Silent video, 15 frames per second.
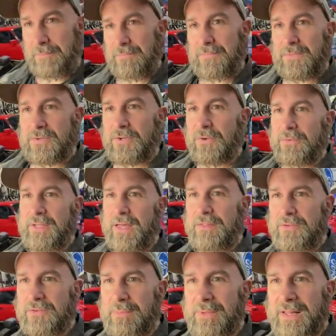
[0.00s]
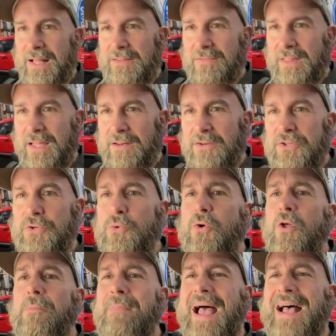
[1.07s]
So yeah, there's gonna be lots of that.
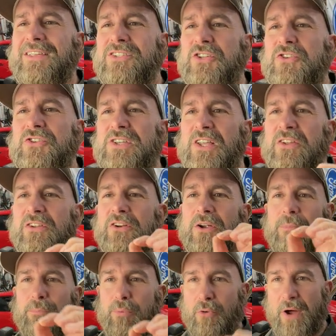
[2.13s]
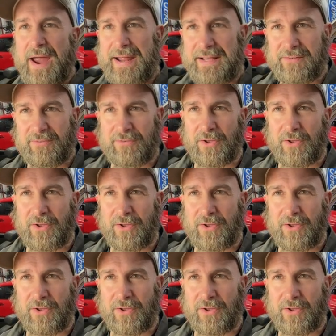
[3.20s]
Dual master cylinder brakes.